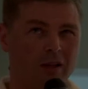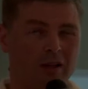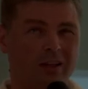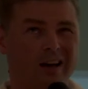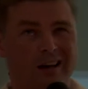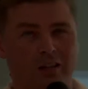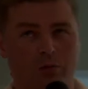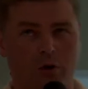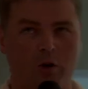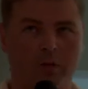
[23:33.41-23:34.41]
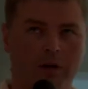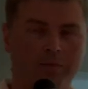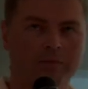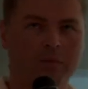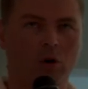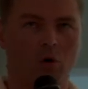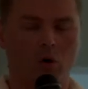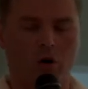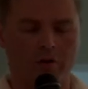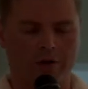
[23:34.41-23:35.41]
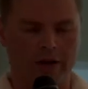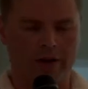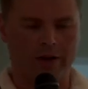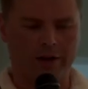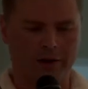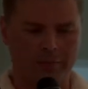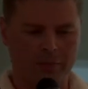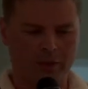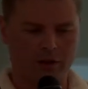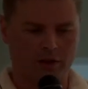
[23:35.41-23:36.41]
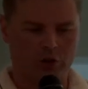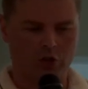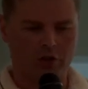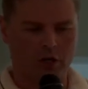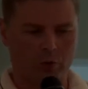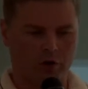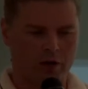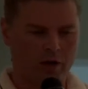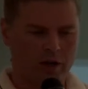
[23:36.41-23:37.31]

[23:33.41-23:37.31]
client probably, or a social network,